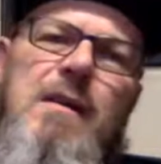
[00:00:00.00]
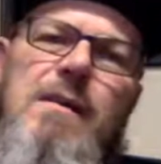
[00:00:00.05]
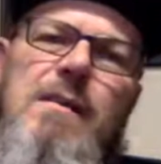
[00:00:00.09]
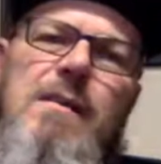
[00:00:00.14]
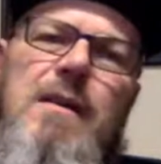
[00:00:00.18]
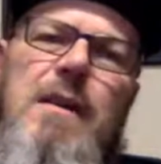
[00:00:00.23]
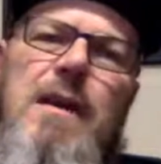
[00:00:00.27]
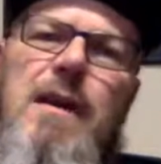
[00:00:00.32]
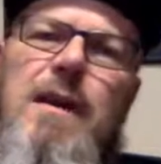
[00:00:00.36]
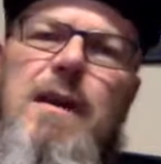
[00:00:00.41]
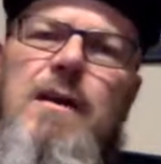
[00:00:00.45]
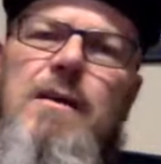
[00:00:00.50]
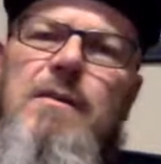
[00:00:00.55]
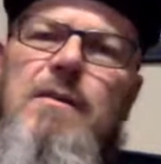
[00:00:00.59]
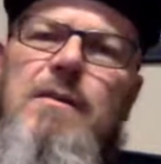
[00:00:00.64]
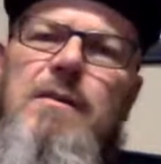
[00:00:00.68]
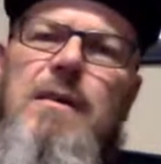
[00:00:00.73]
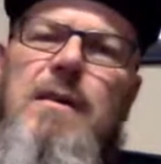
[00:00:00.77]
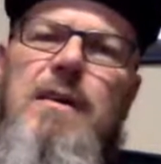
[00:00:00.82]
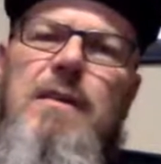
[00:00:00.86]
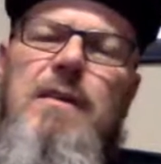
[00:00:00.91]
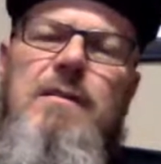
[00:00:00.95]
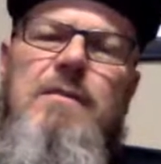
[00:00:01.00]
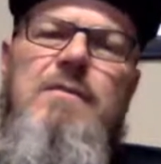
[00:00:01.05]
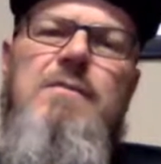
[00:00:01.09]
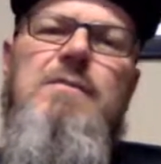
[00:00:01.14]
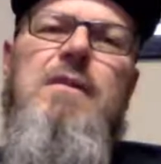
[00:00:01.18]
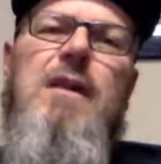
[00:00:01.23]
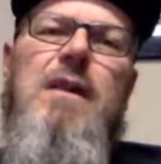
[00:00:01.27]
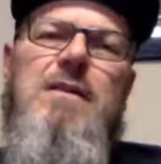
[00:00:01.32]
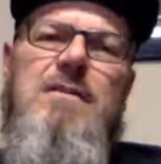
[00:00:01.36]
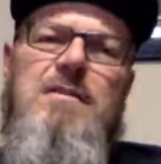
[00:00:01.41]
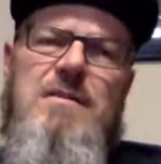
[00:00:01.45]
Yeah,
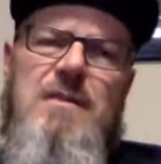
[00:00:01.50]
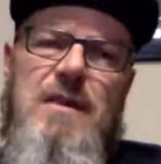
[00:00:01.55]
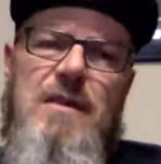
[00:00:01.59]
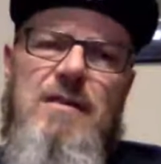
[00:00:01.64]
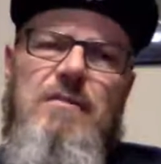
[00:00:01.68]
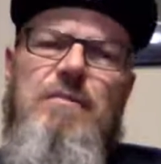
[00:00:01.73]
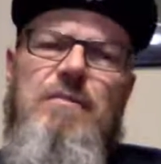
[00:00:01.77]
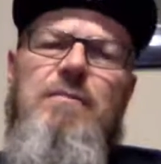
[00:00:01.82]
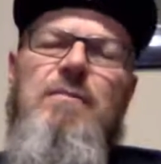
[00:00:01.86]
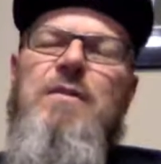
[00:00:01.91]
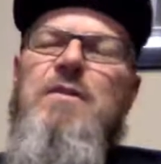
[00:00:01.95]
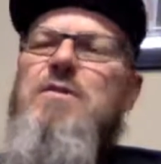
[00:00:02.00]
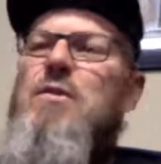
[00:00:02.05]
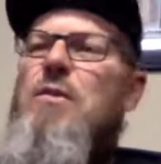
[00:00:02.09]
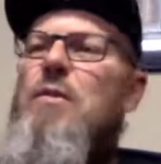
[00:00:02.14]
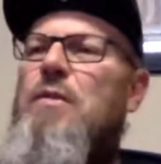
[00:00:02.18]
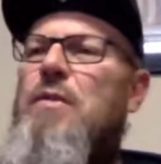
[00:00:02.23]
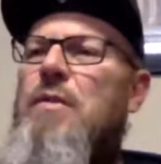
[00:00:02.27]
like I said, physical